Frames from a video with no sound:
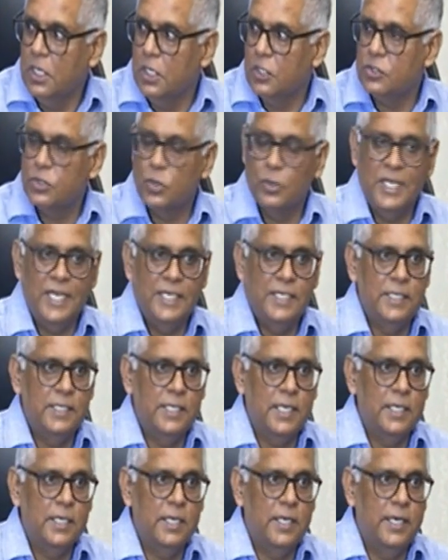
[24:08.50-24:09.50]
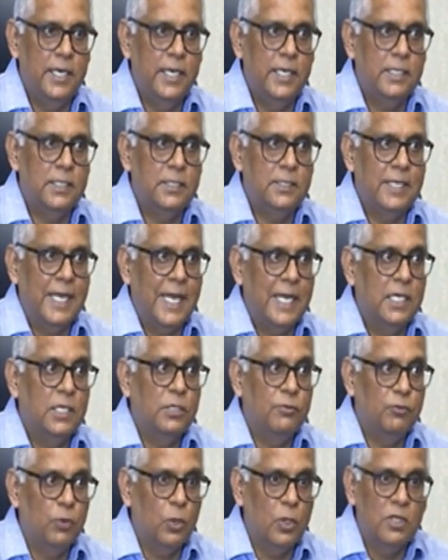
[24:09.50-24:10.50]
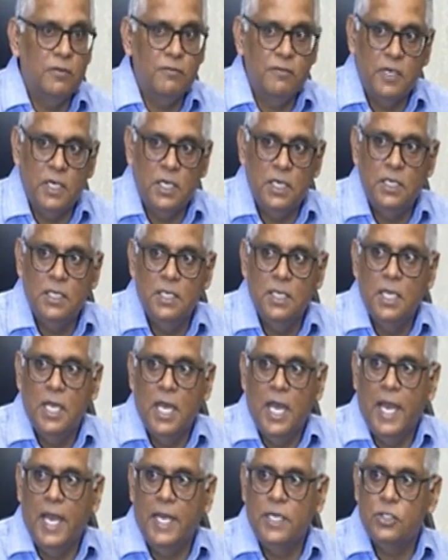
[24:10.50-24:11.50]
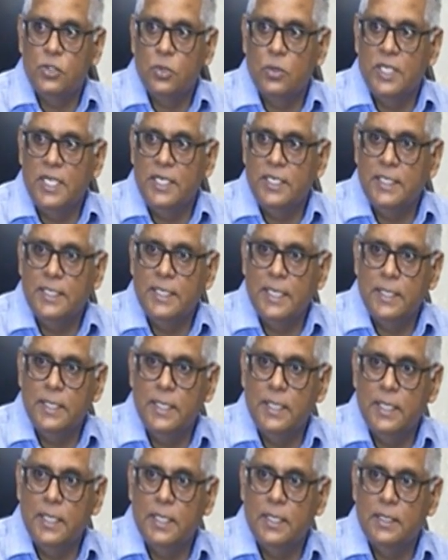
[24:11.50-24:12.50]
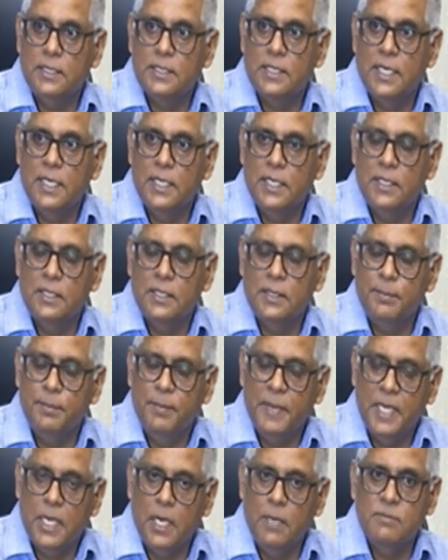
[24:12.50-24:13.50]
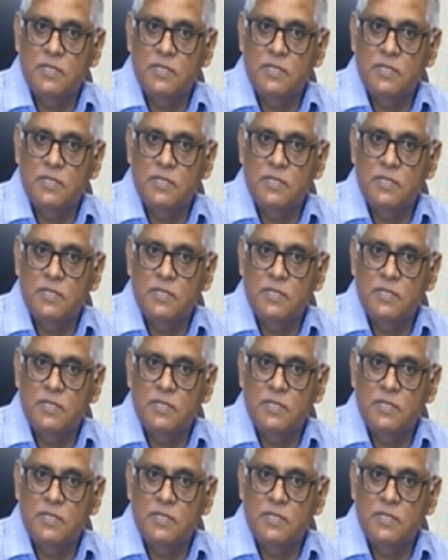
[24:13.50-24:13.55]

so that it can create talent for the world and so that it can become